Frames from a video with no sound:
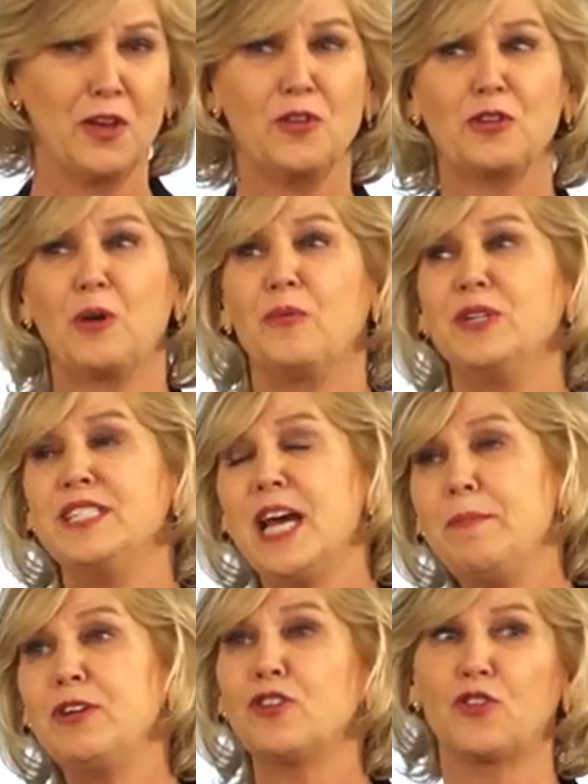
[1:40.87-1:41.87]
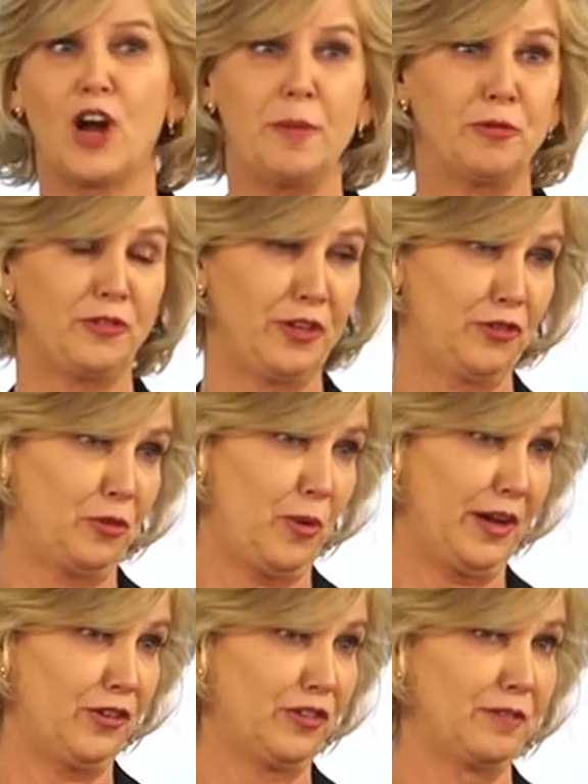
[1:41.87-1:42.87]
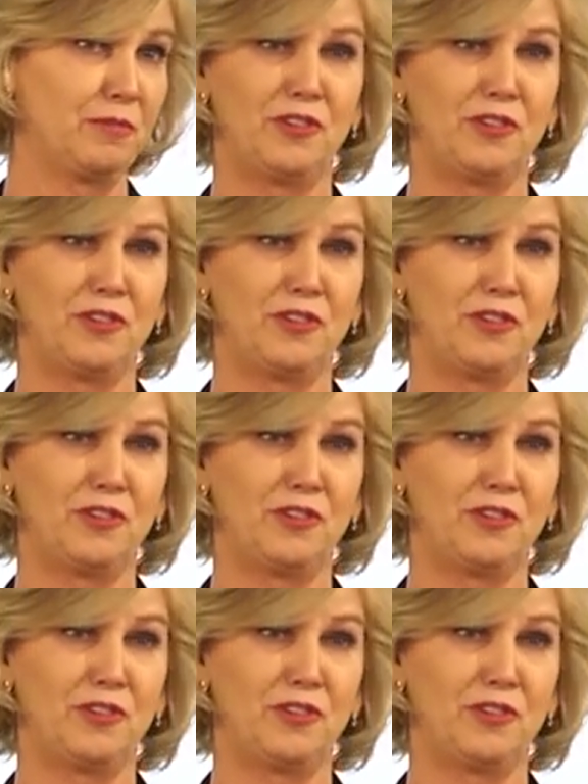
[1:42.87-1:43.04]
So when Debbie described her situation,